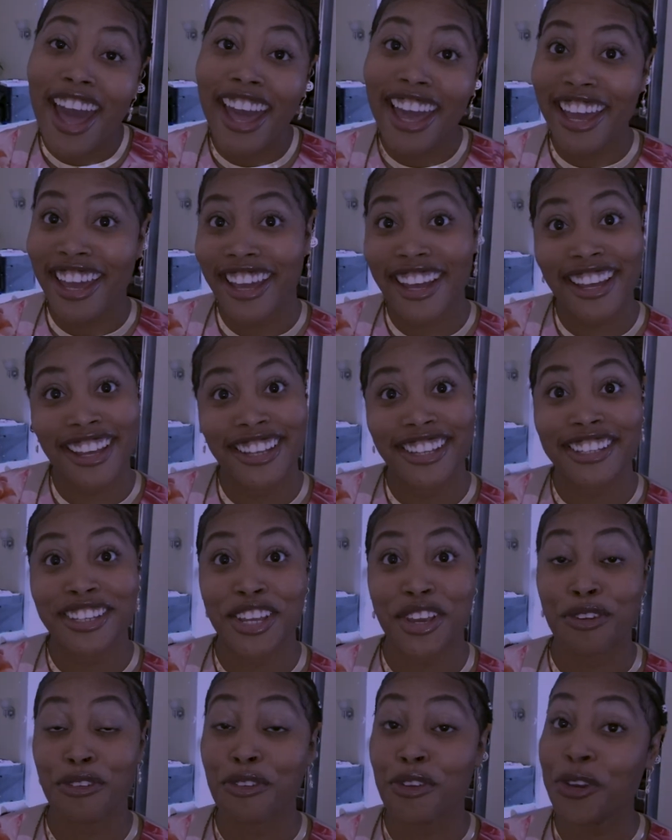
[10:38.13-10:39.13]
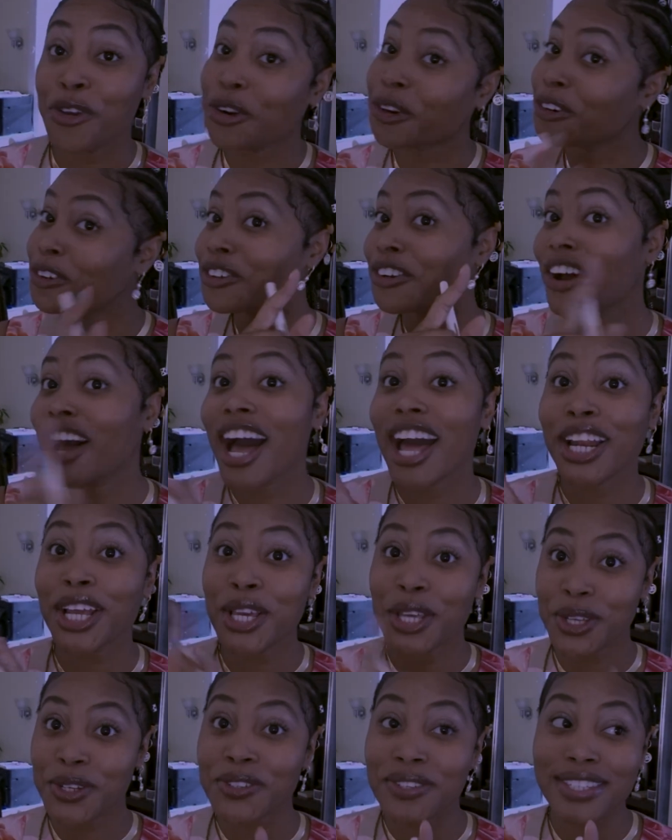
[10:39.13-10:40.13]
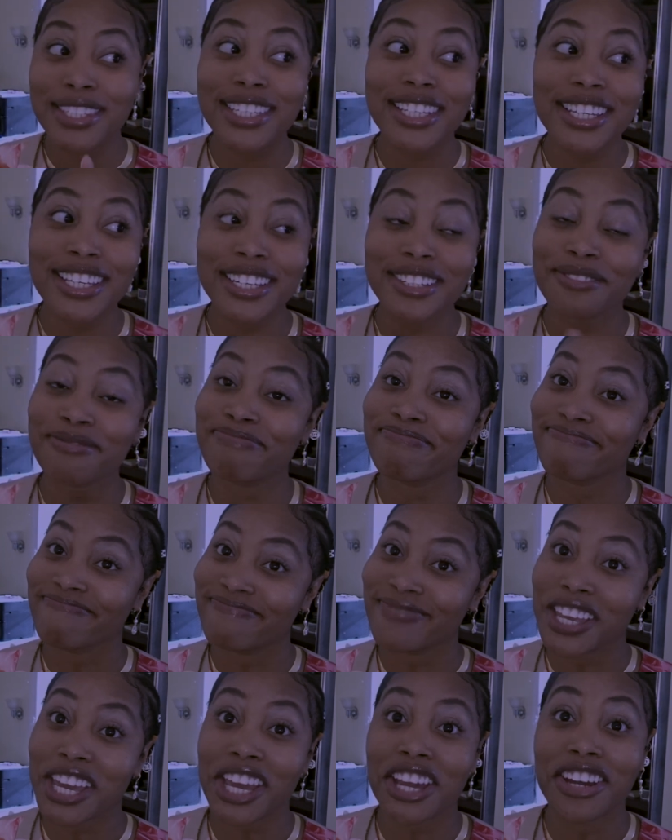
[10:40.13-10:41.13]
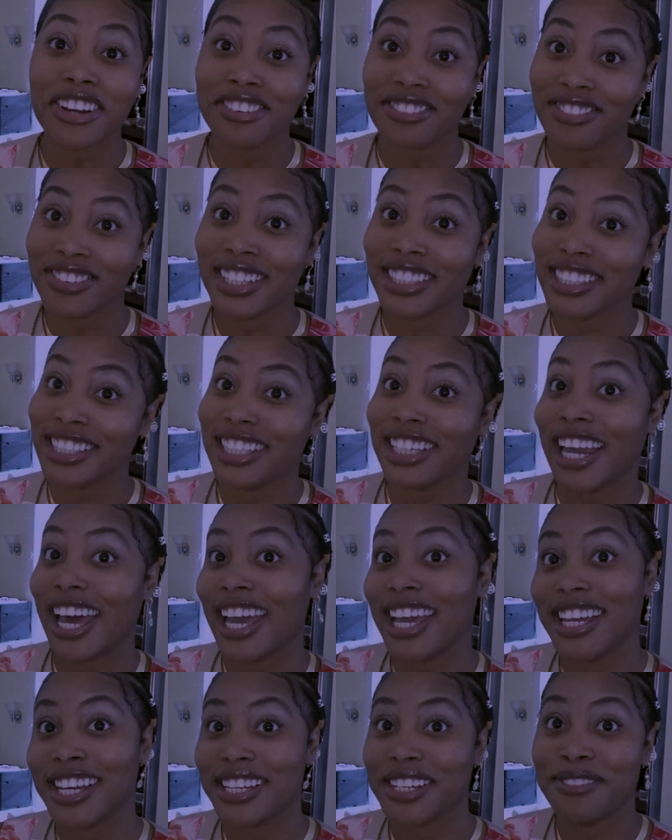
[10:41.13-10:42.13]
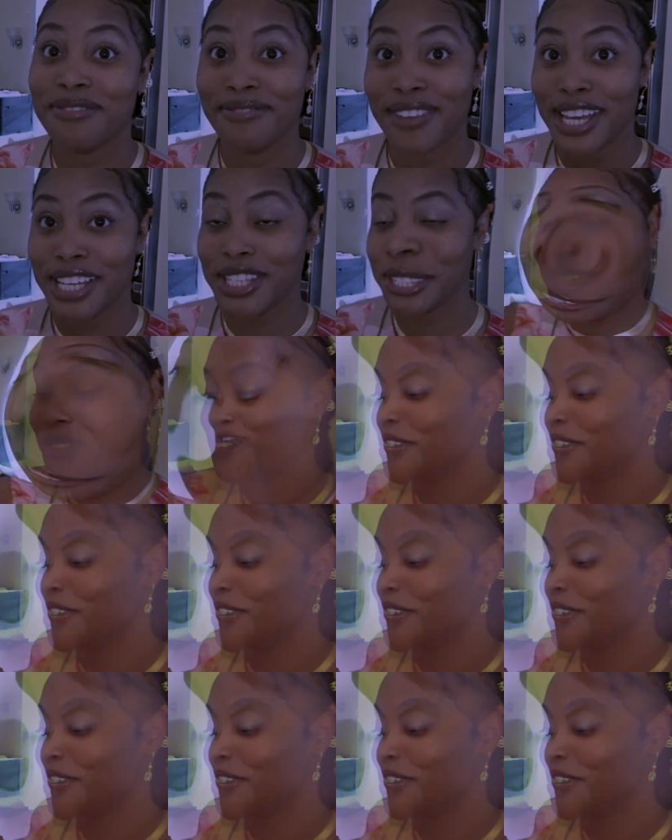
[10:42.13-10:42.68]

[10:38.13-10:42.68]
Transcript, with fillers: And if you don't know how to use it, it could really like mess you